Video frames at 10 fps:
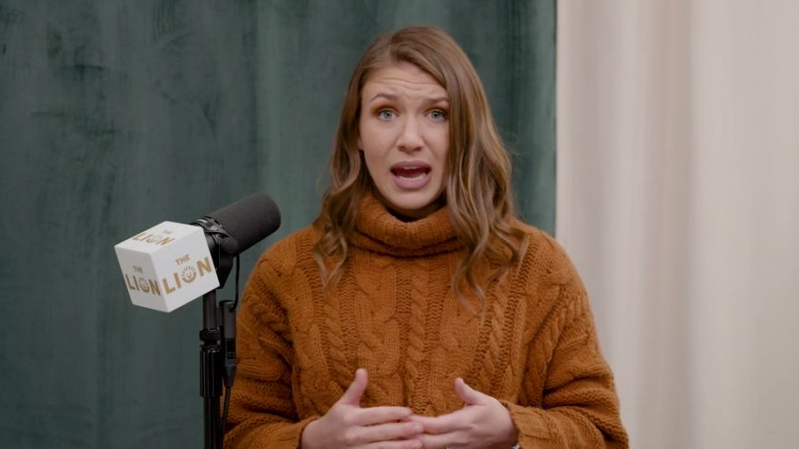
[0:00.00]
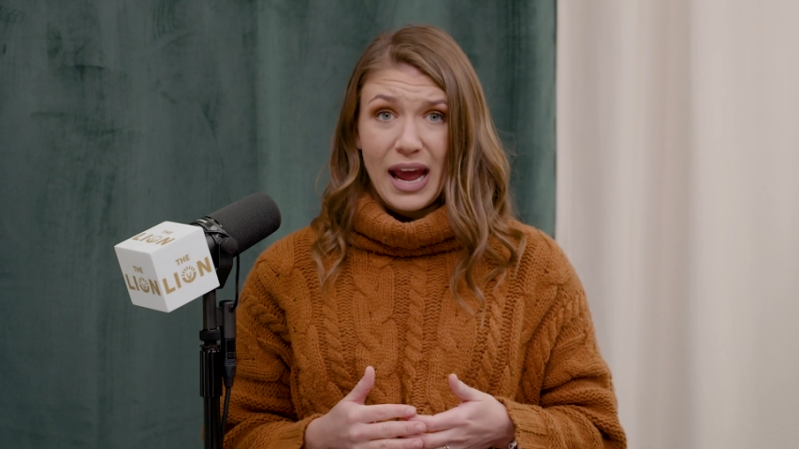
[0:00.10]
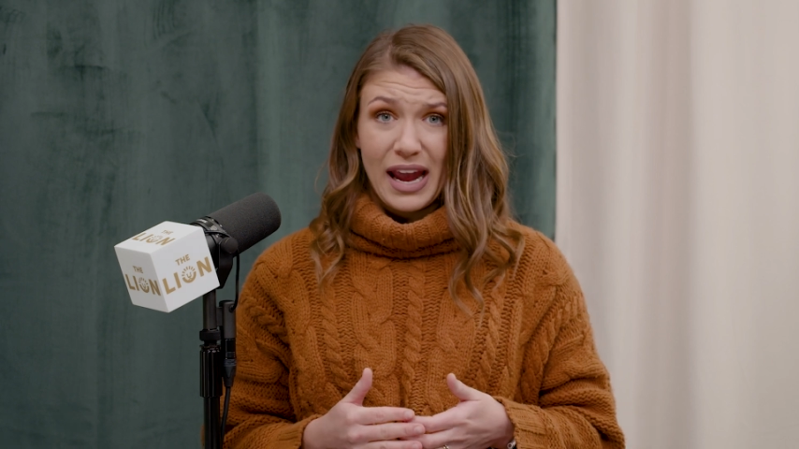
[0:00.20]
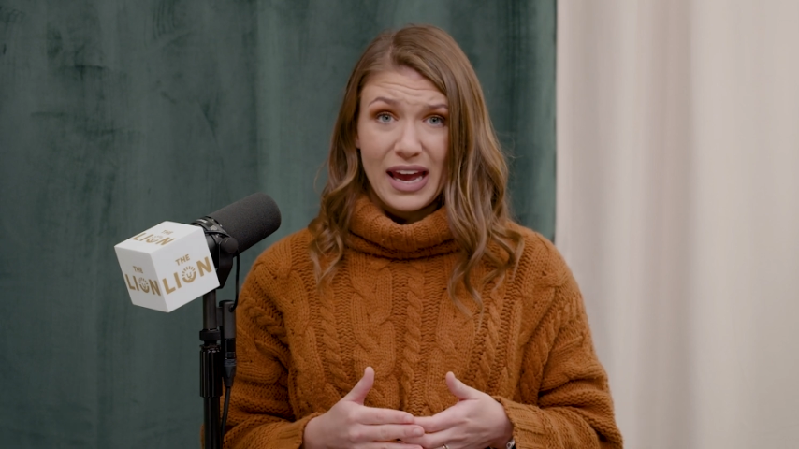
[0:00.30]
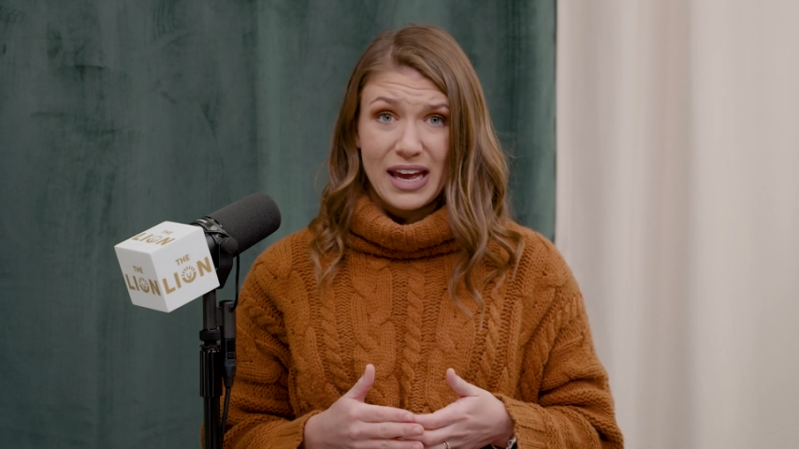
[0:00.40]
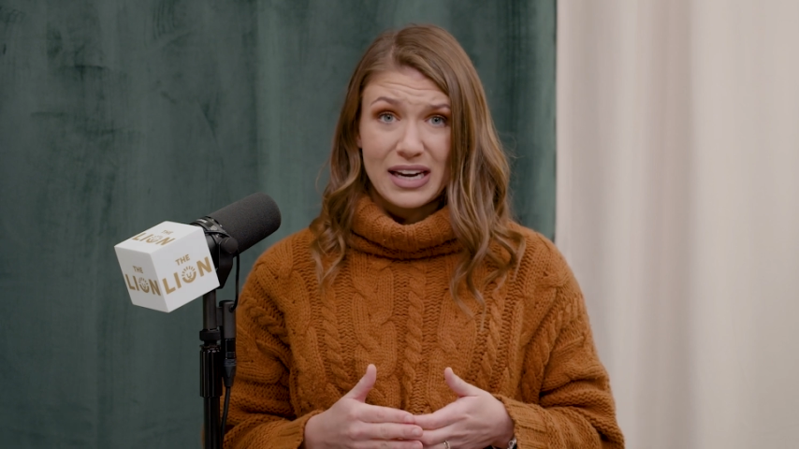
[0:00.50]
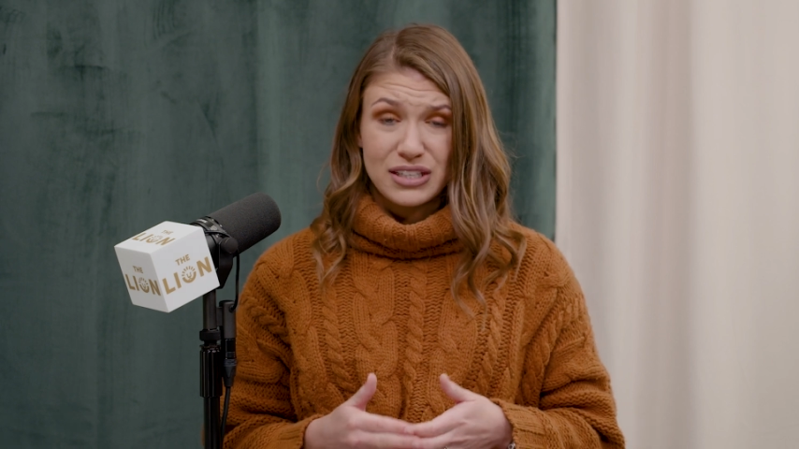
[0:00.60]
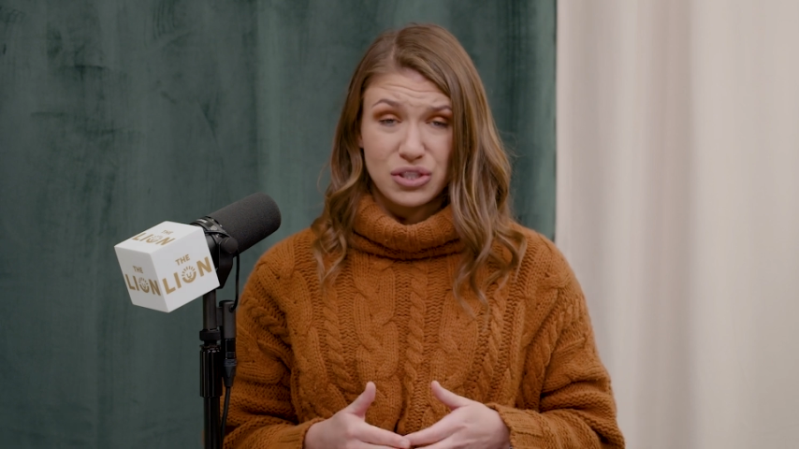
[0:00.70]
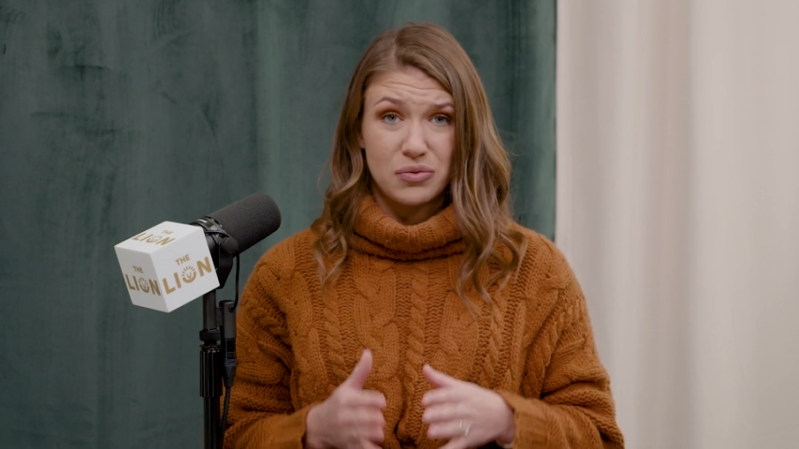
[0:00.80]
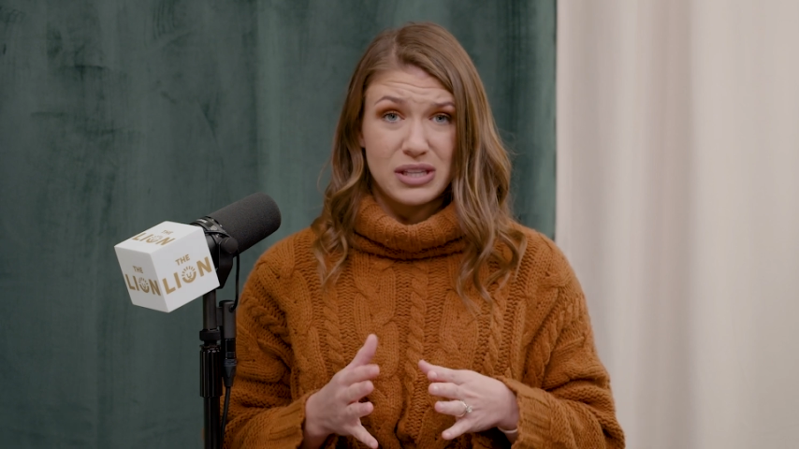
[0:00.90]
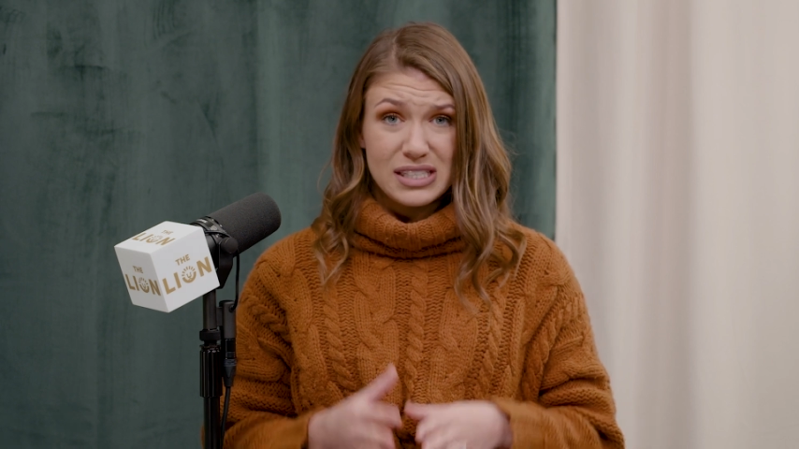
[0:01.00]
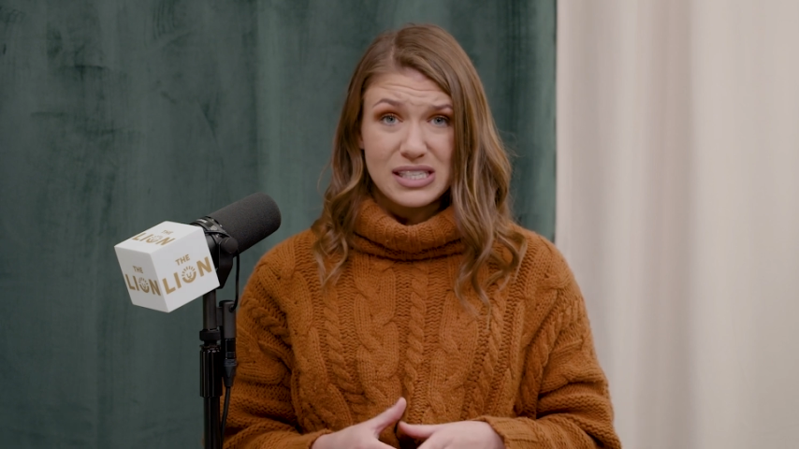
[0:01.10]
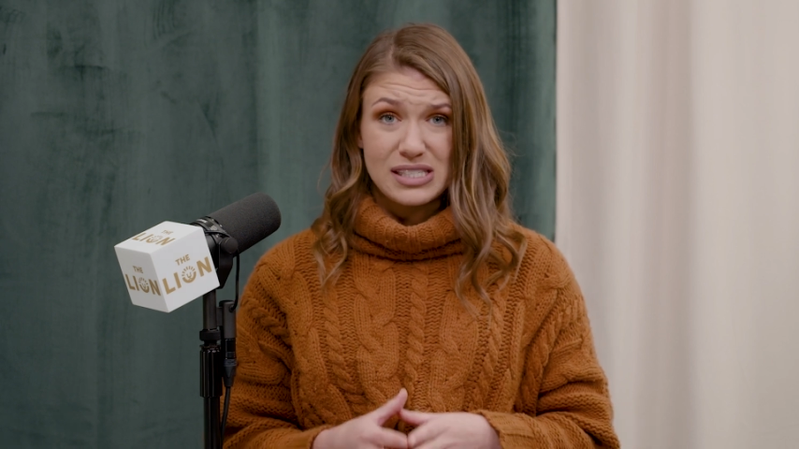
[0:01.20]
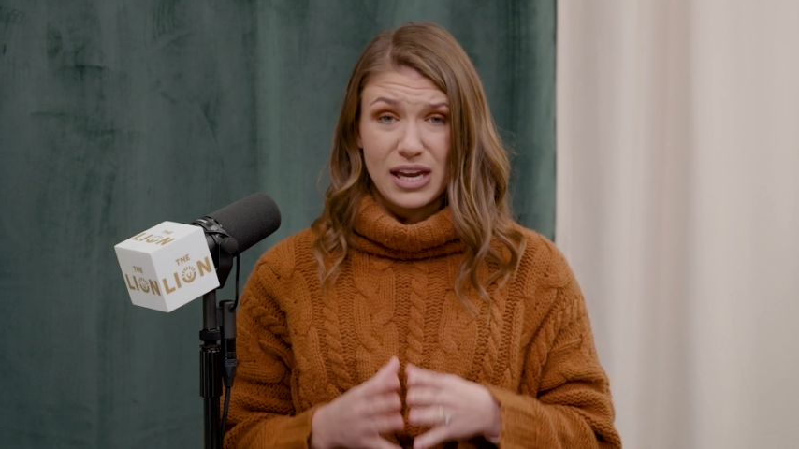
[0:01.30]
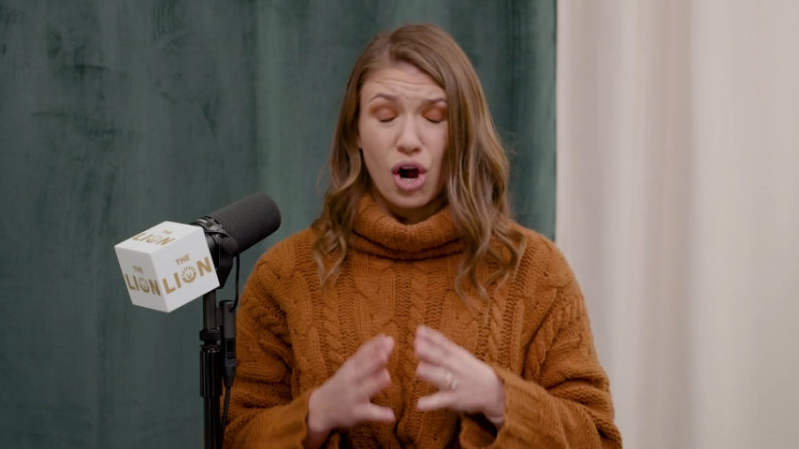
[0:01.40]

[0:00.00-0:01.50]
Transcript: And so this is a